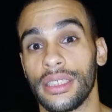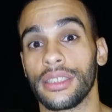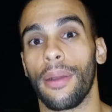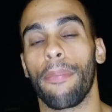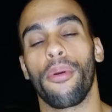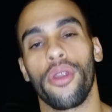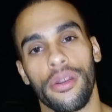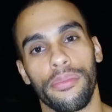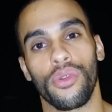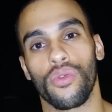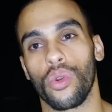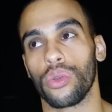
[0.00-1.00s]
A part of
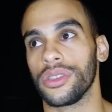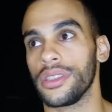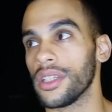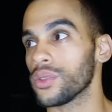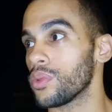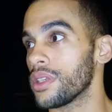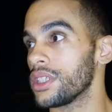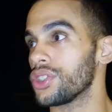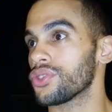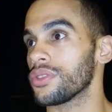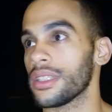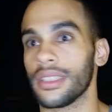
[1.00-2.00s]
me, of course, does want to get
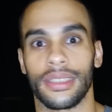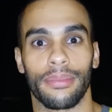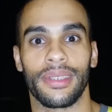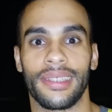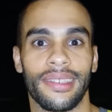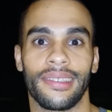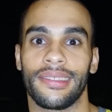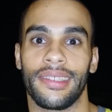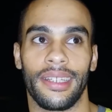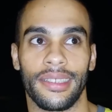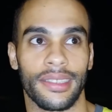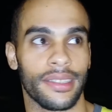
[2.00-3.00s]
shredded because I'm addicted to
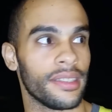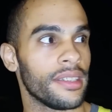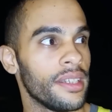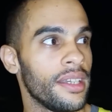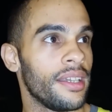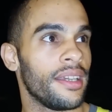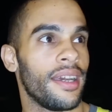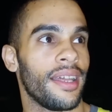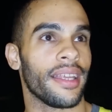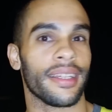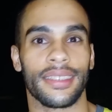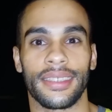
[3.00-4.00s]
that shit. I
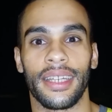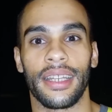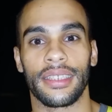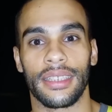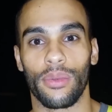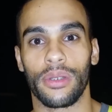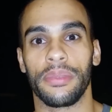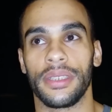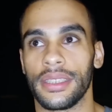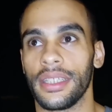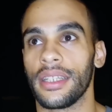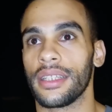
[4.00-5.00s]
like aesthetics. I want to be
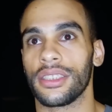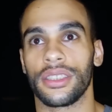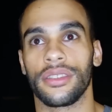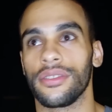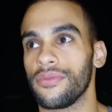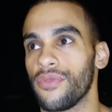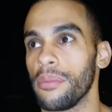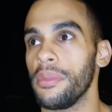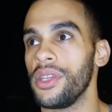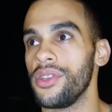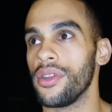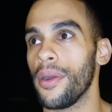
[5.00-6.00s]
aesthetic just for me,
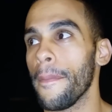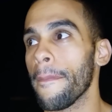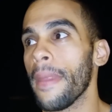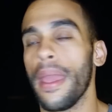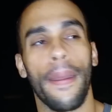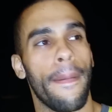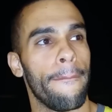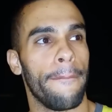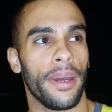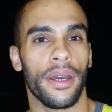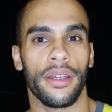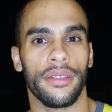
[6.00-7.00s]
you know?
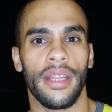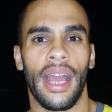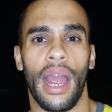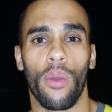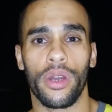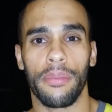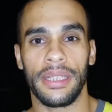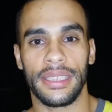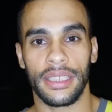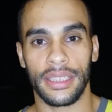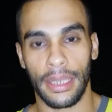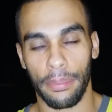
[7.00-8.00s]
But I want to
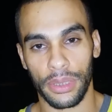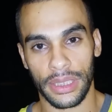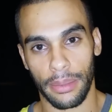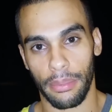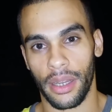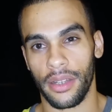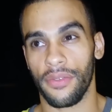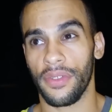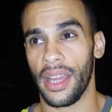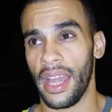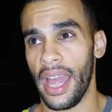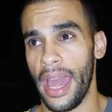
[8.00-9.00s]
maintain 10% body
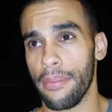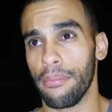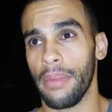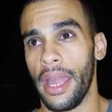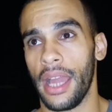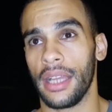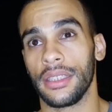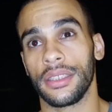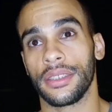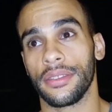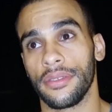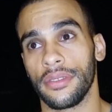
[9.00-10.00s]
fat, add
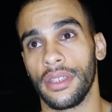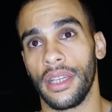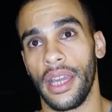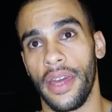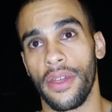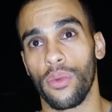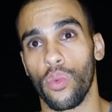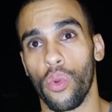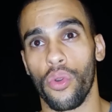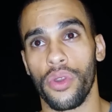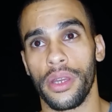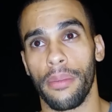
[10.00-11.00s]
mass, and then
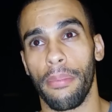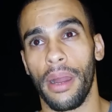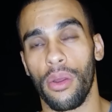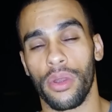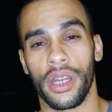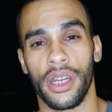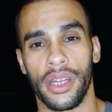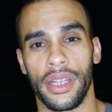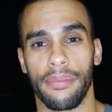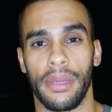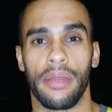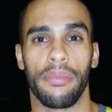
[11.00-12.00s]
worry about
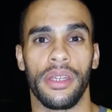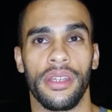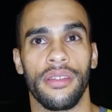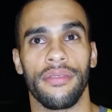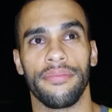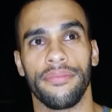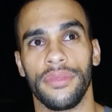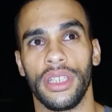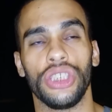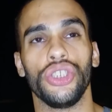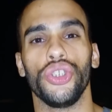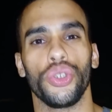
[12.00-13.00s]
cutting maybe
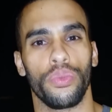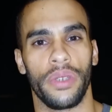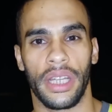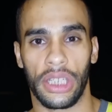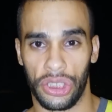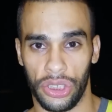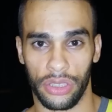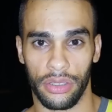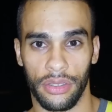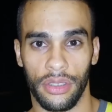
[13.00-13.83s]
in June next year.